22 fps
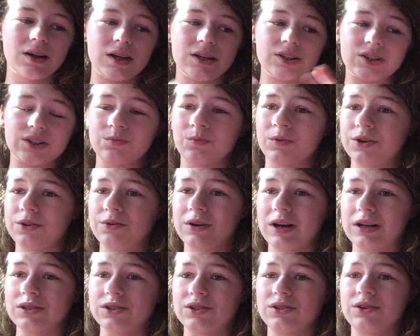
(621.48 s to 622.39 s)
I just want
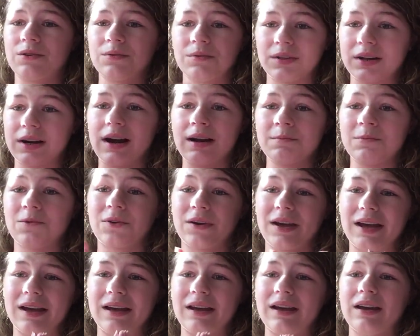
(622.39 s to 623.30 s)
you guys to know that I'm
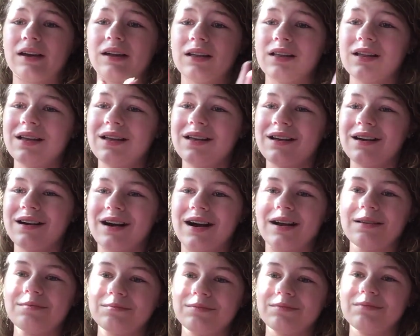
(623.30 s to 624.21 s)
okay.
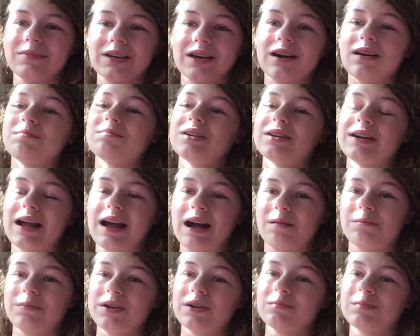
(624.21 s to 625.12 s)
I'm becoming a
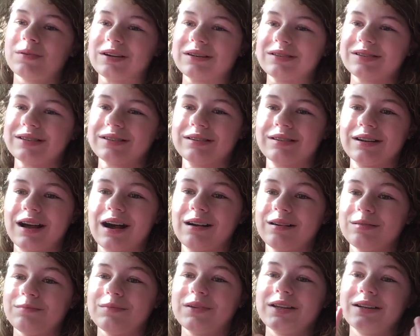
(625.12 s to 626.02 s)
happier person.
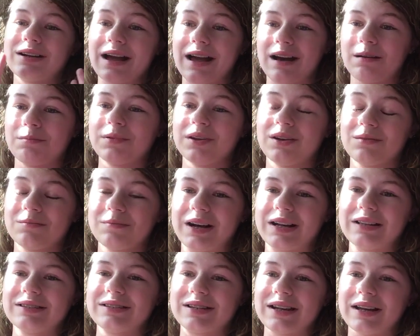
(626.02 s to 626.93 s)
I'm in a happier
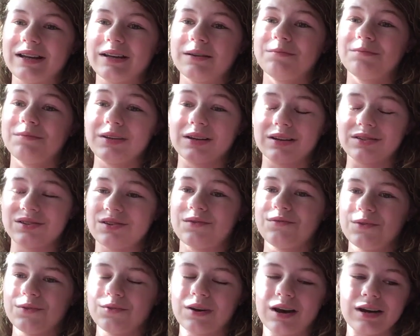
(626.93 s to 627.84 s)
mind state because
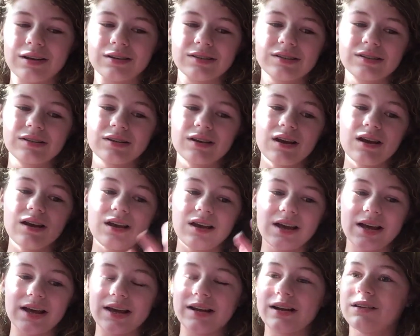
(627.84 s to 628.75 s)
of you guys.
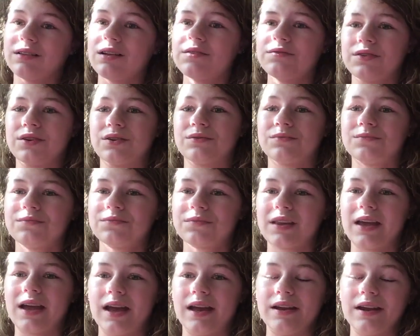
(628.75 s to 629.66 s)
And I love you.
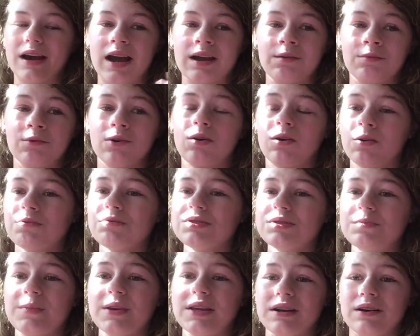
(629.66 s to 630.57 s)
And I will
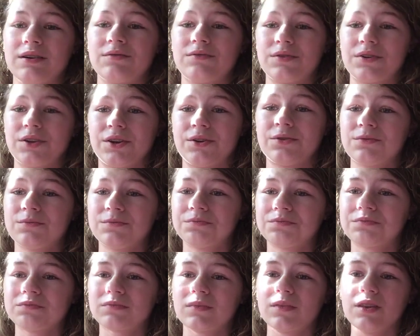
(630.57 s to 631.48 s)
always be here for you,
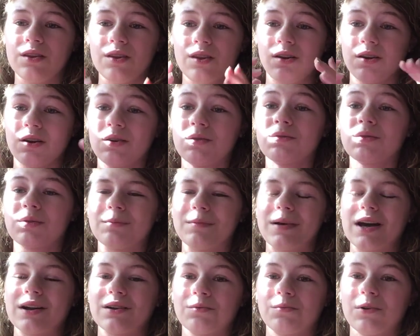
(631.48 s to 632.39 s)
no
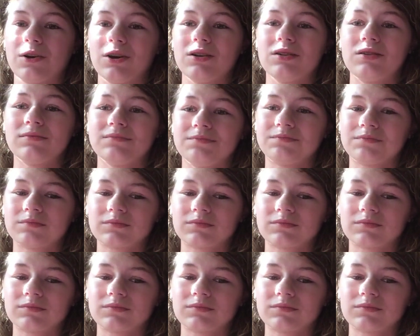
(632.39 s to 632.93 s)
matter what.